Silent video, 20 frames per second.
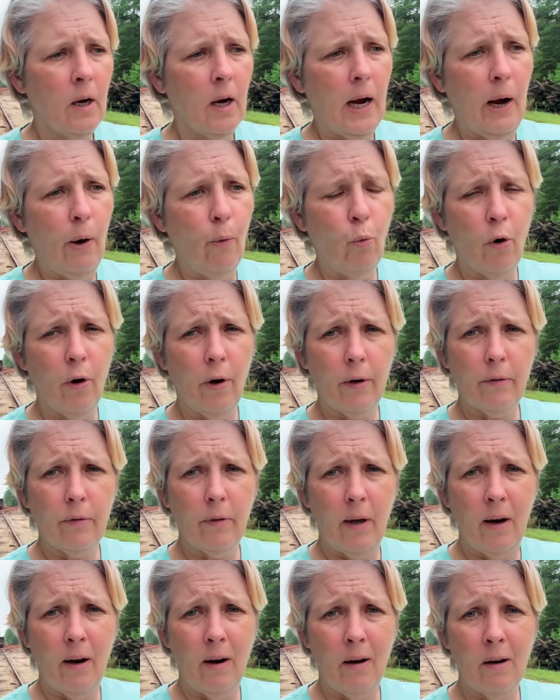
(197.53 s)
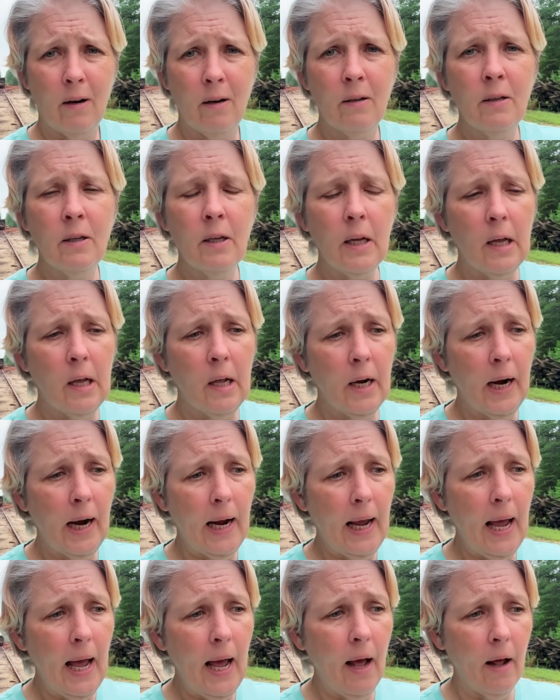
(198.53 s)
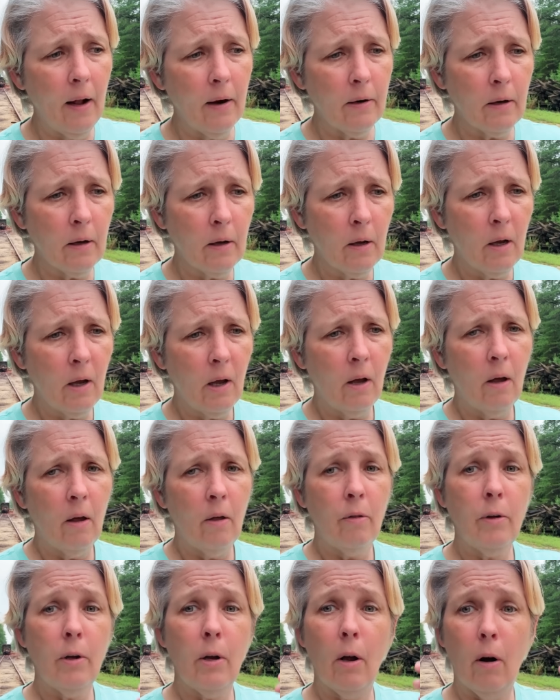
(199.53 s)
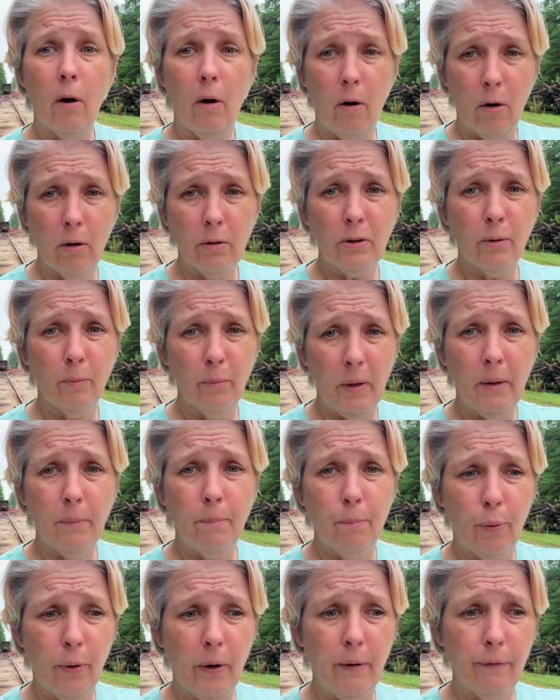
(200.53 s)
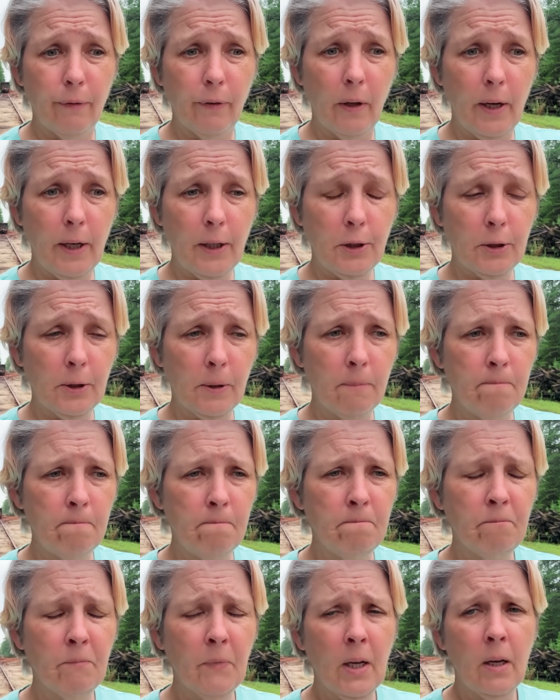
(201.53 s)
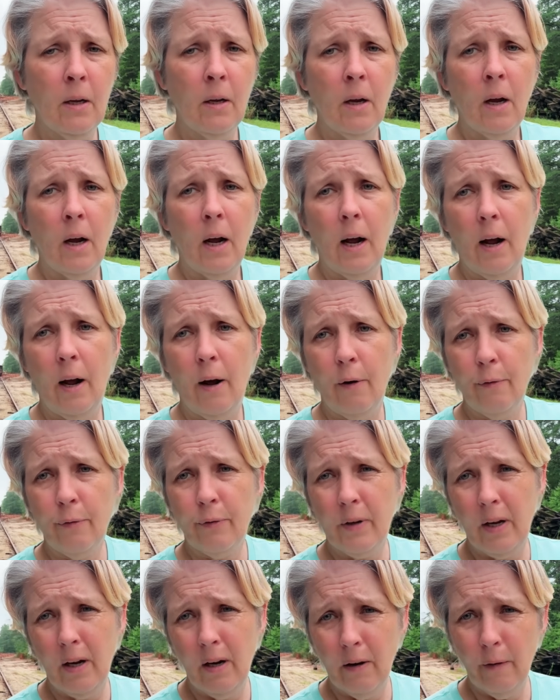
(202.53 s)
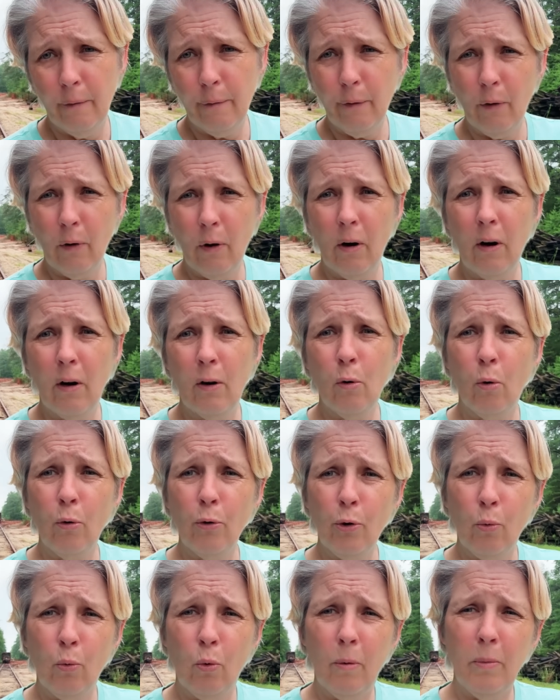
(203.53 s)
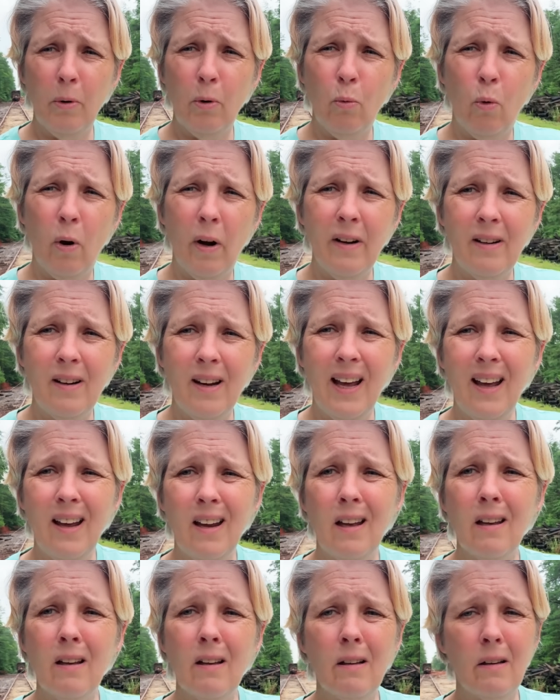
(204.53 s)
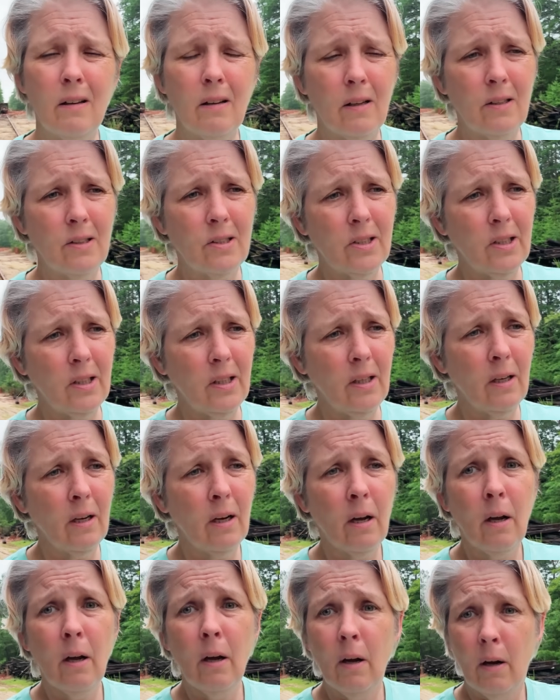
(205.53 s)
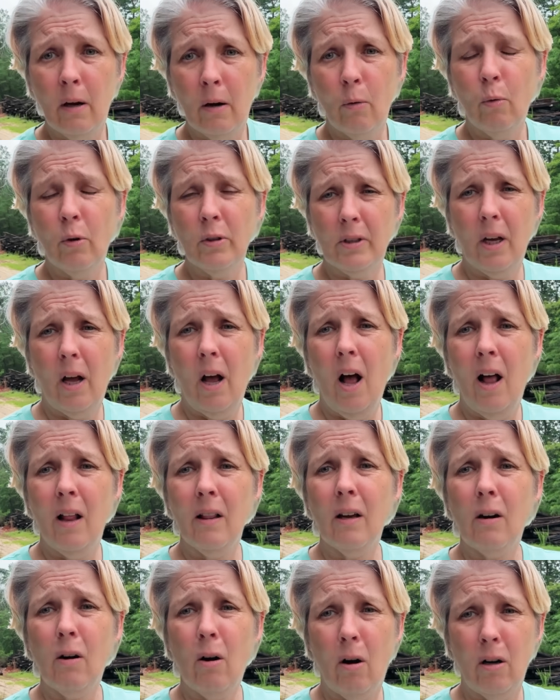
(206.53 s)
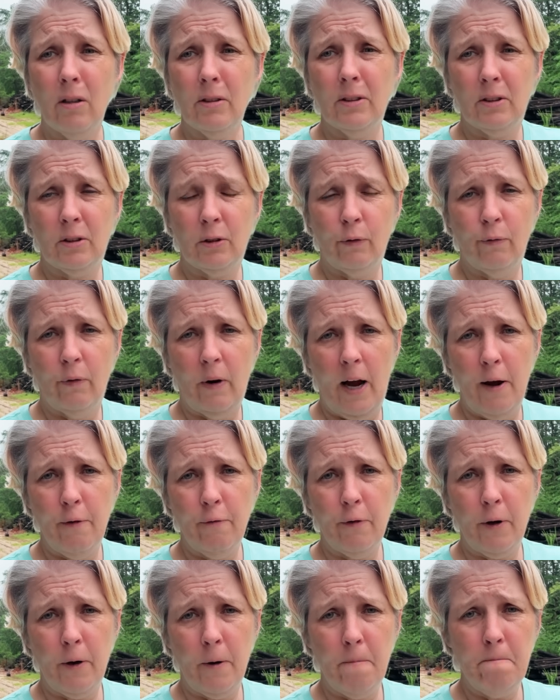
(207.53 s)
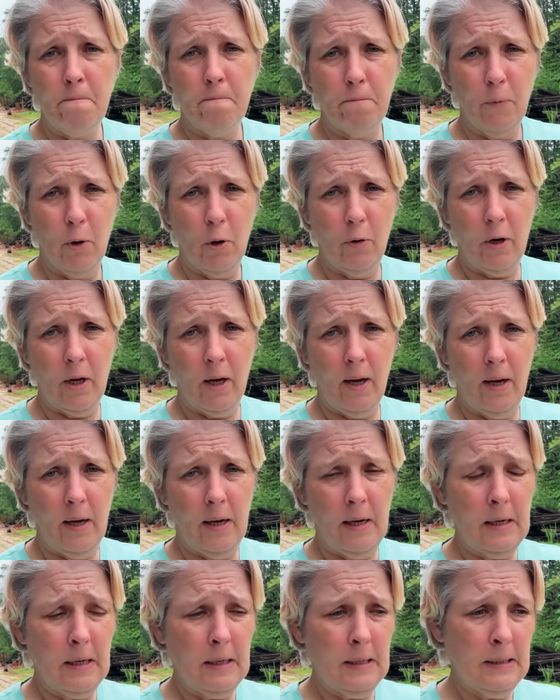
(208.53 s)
I worked there, and I had the ultimate privilege of caring for an older woman one day, and she was a Holocaust survivor, okay?